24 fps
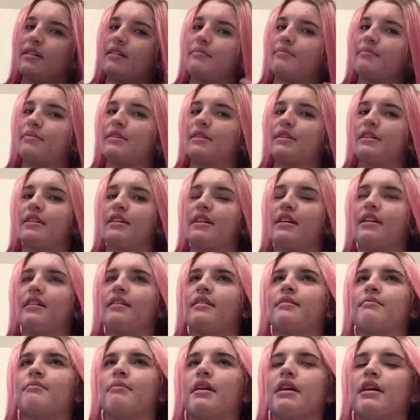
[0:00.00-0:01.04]
But
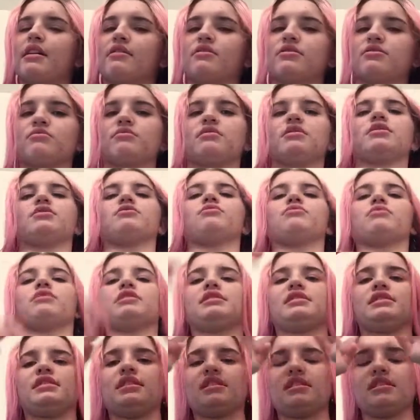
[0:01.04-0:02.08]
my hair is really
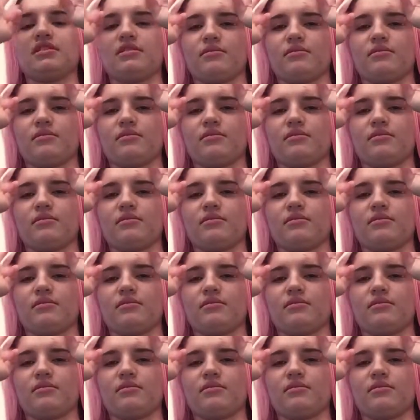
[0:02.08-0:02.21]
greasy,